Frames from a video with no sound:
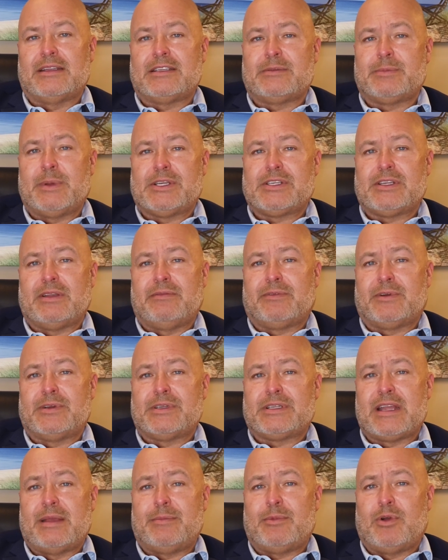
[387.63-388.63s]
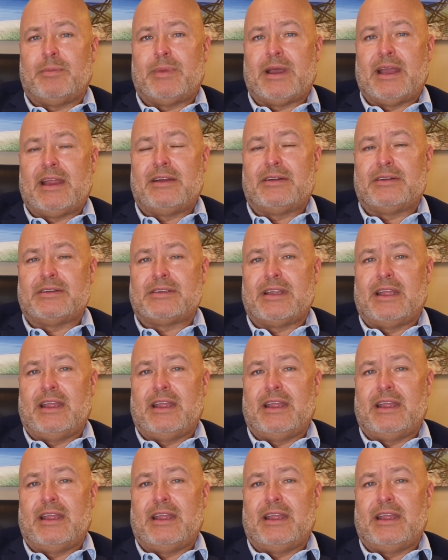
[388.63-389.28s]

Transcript: especially first-time home buyers.